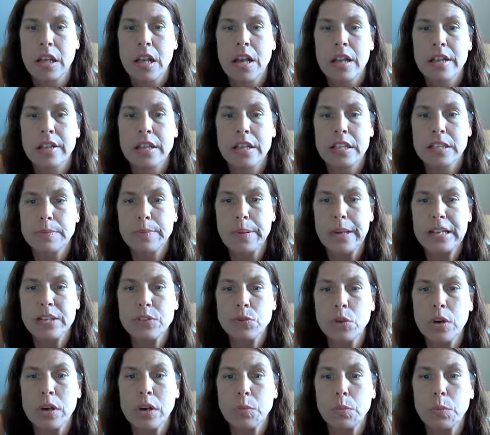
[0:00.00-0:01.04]
The space
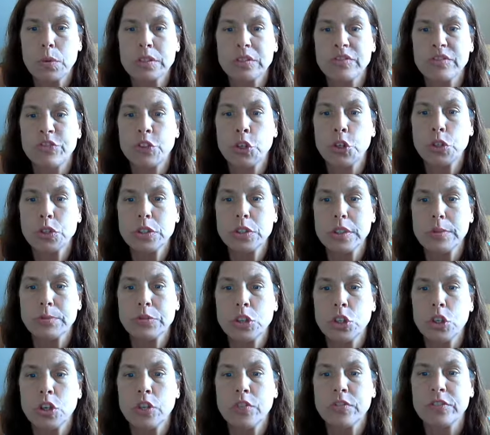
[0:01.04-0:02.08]
rock was first
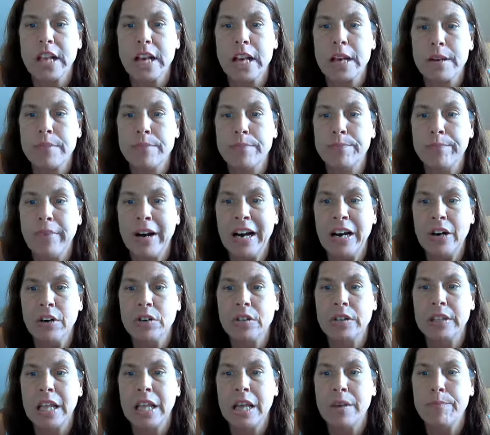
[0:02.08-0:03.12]
observed at Mount
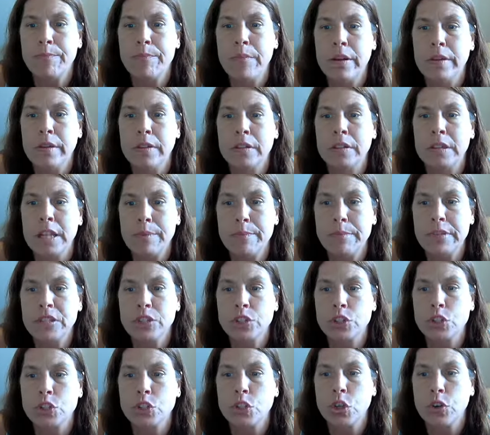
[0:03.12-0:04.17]
Lem Lemmon
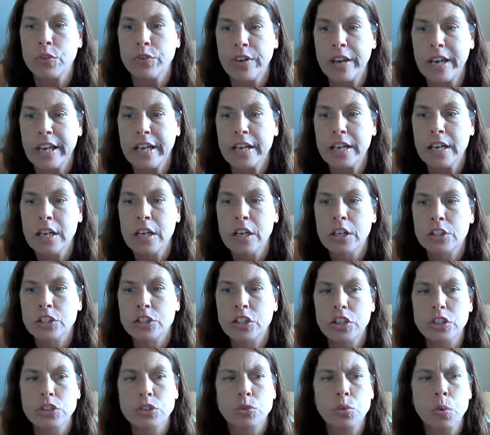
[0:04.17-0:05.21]
Survey
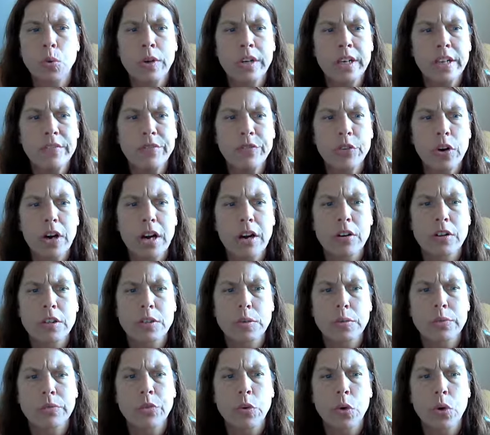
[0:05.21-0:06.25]
just 24 hours
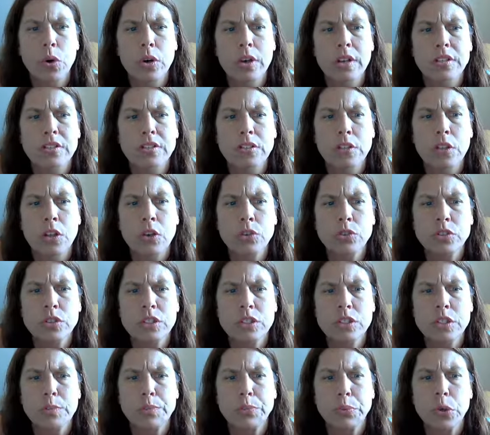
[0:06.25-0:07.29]
before its
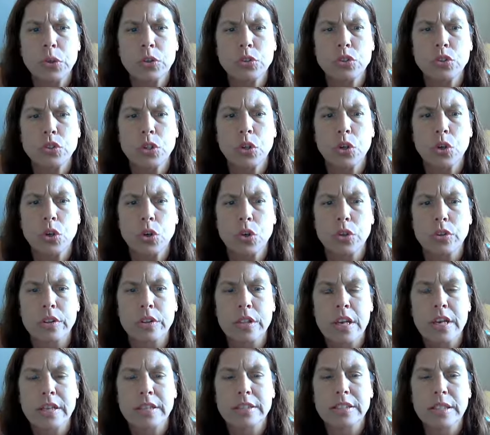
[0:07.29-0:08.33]
closest approach to Earth,
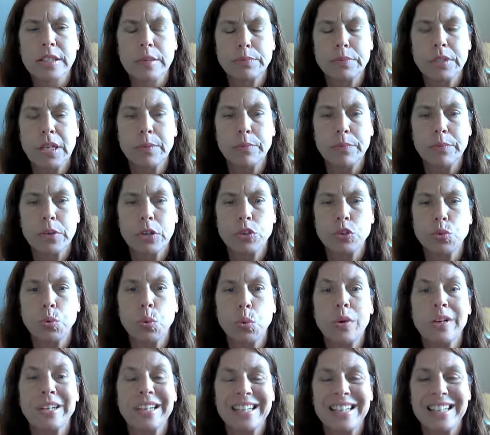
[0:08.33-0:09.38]
September
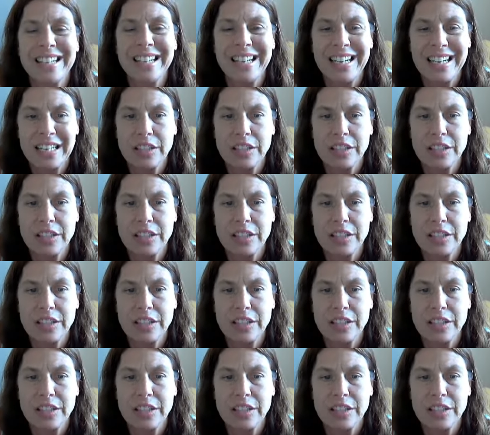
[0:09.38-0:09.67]
29,